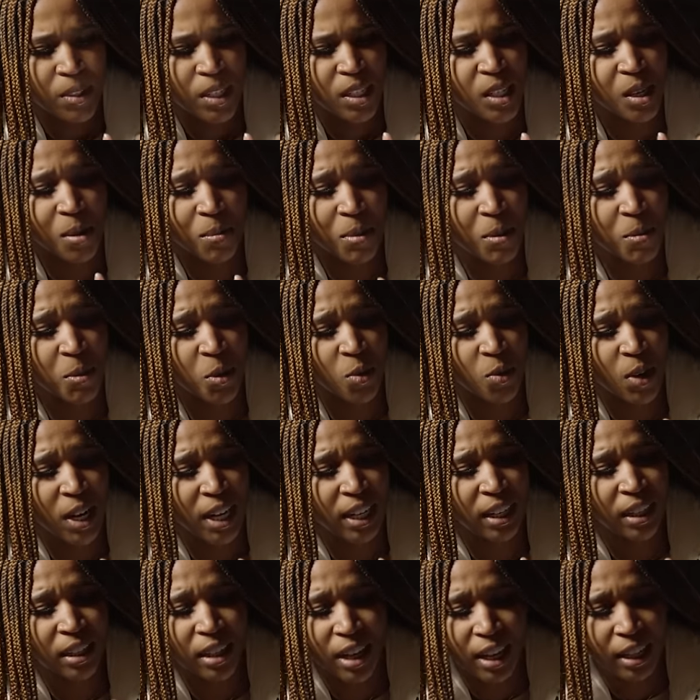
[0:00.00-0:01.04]
some people
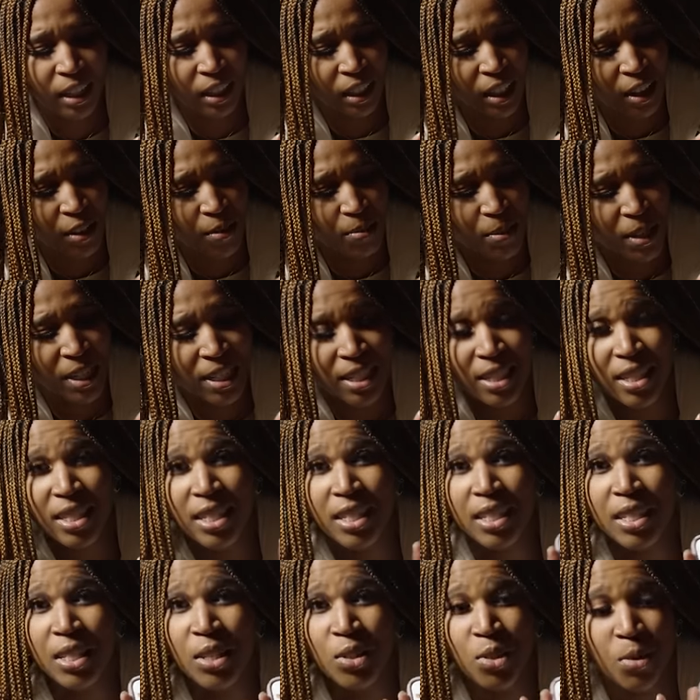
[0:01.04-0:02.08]
write a lot of love
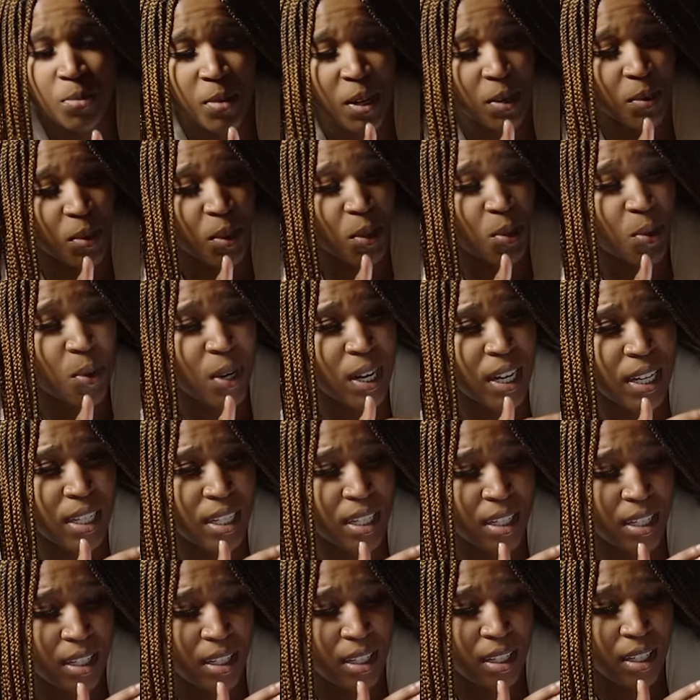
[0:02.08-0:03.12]
messages these are my
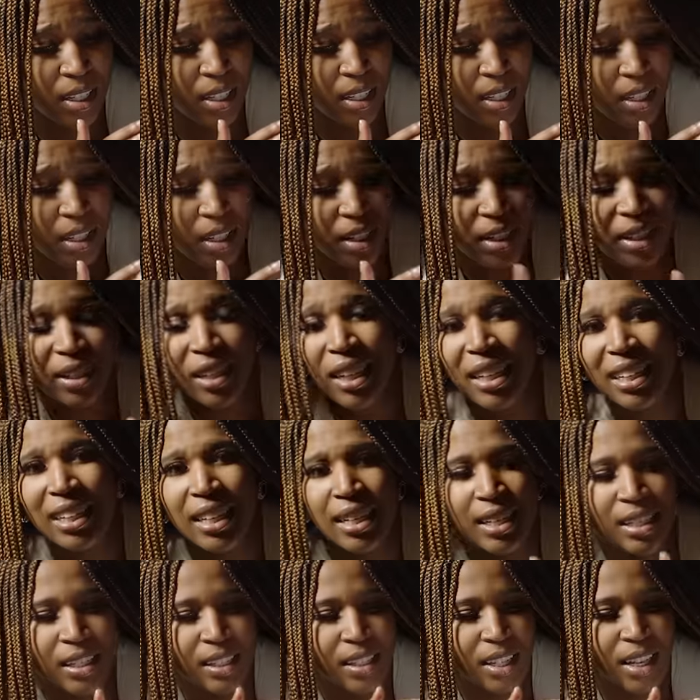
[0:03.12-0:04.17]
requests like,
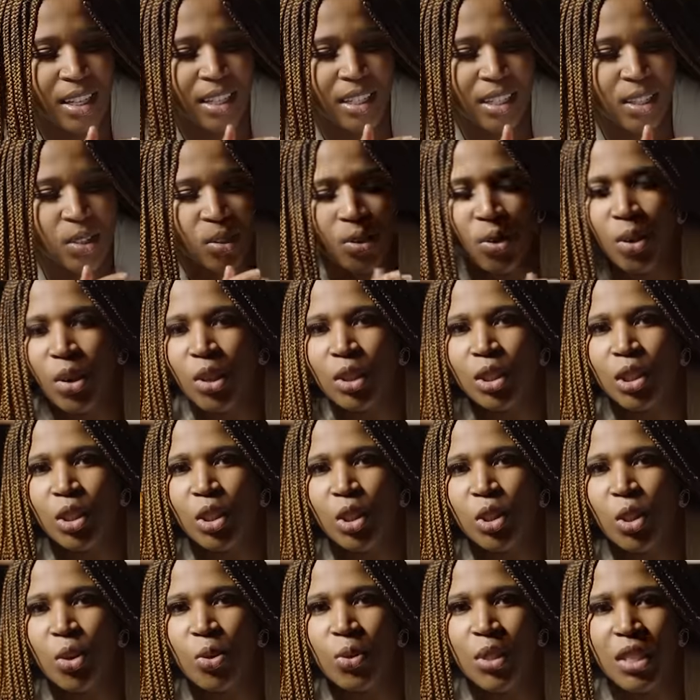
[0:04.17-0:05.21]
it, and these are all
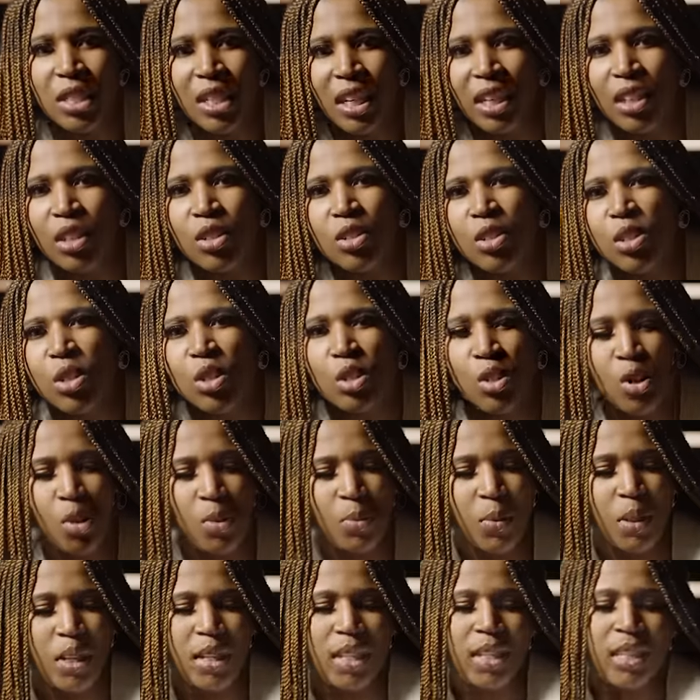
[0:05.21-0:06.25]
just so re- like there's just so
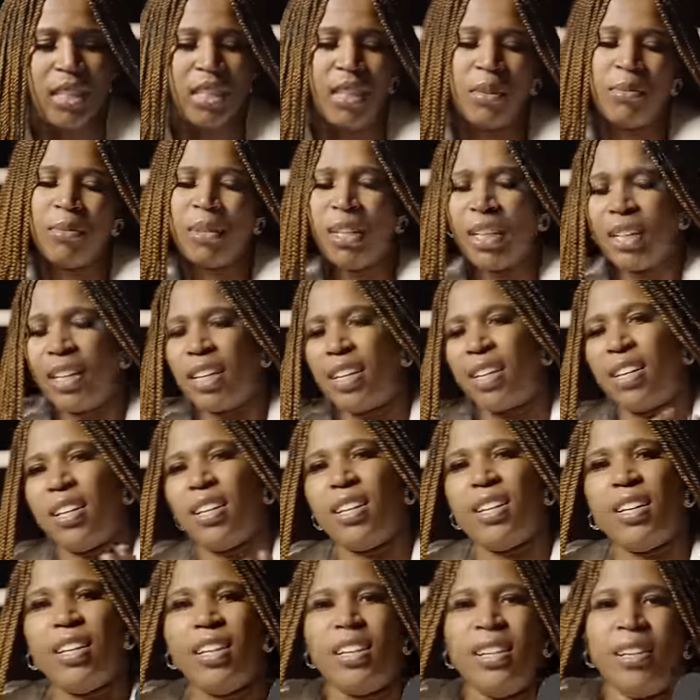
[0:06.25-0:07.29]
many that I'm like, I,
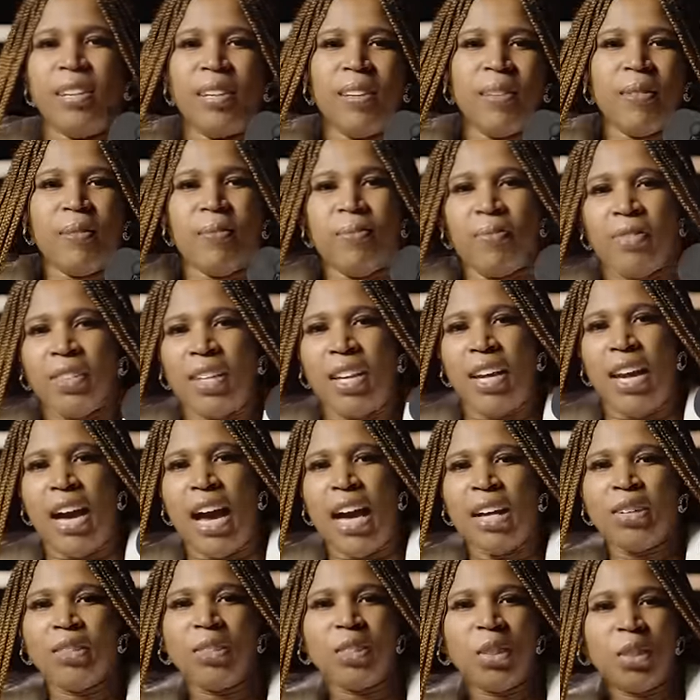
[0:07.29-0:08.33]

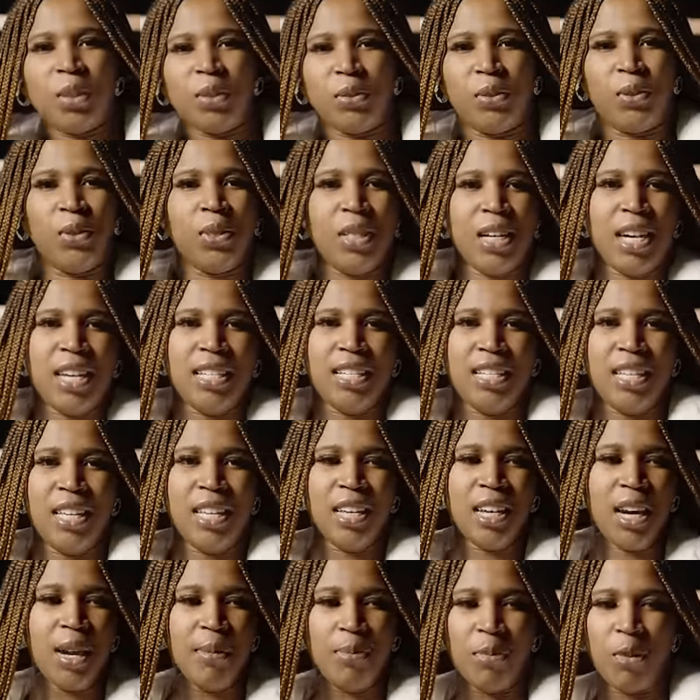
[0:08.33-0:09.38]
I don't know if you guys
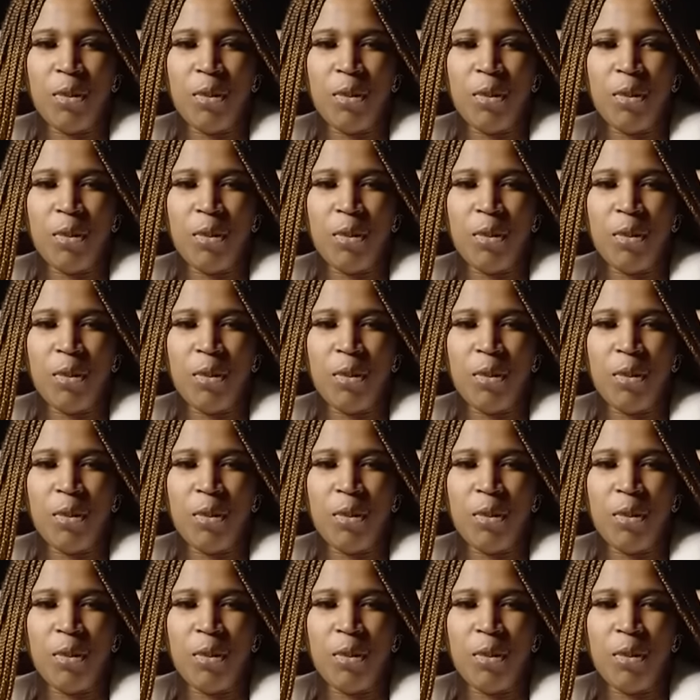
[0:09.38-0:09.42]
think I'm